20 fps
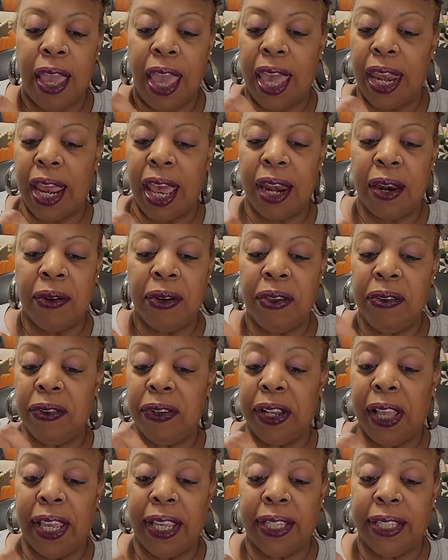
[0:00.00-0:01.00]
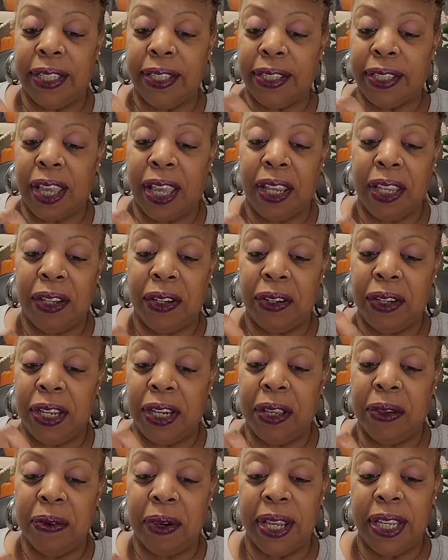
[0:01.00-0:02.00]
And I don't even like this color
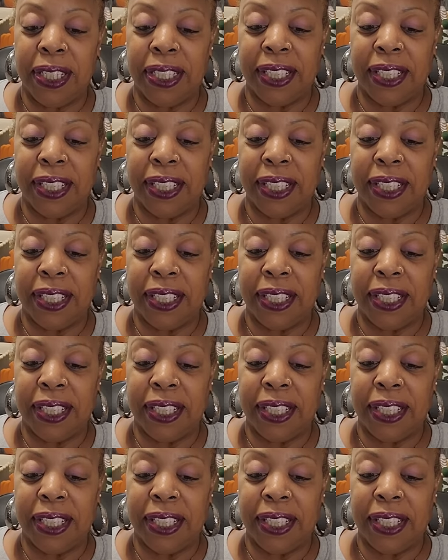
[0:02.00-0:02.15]
anyway.